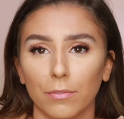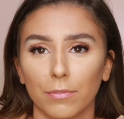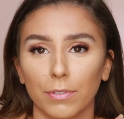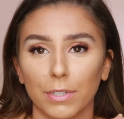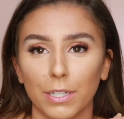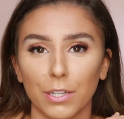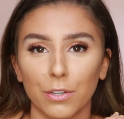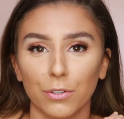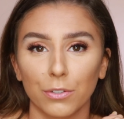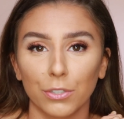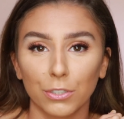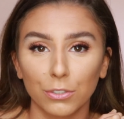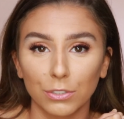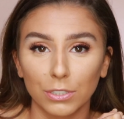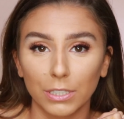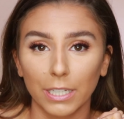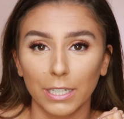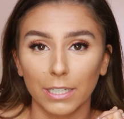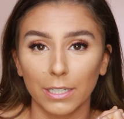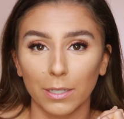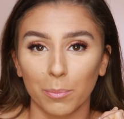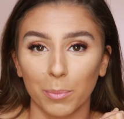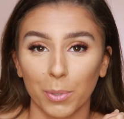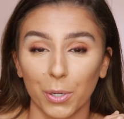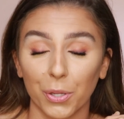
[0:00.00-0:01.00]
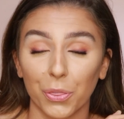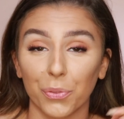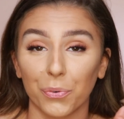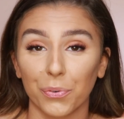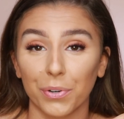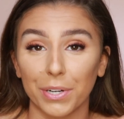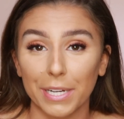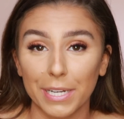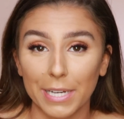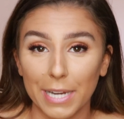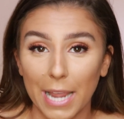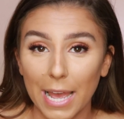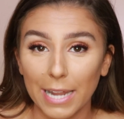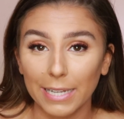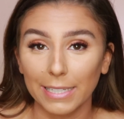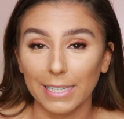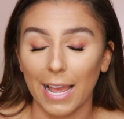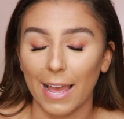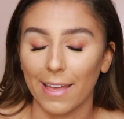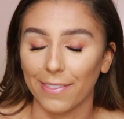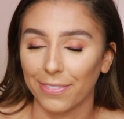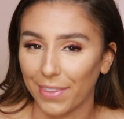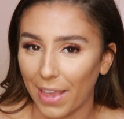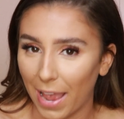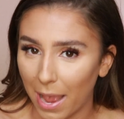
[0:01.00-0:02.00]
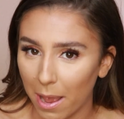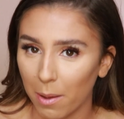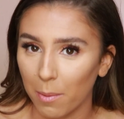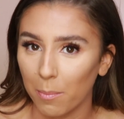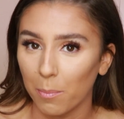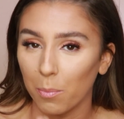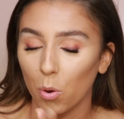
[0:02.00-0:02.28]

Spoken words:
a video using number 3 yet at that